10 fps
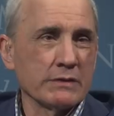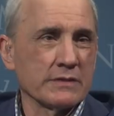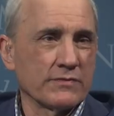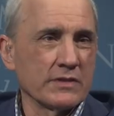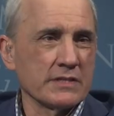was
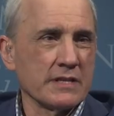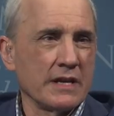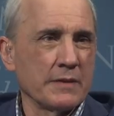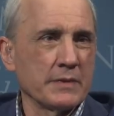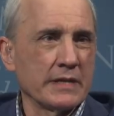the first
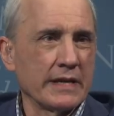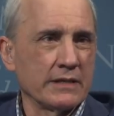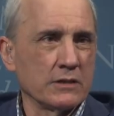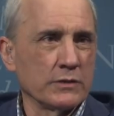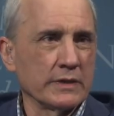time that I
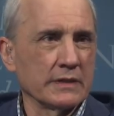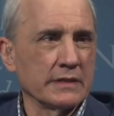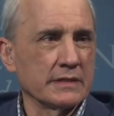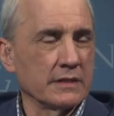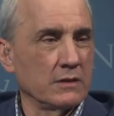had knowingly
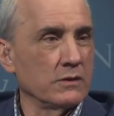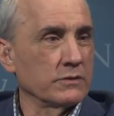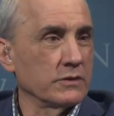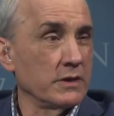said, oh,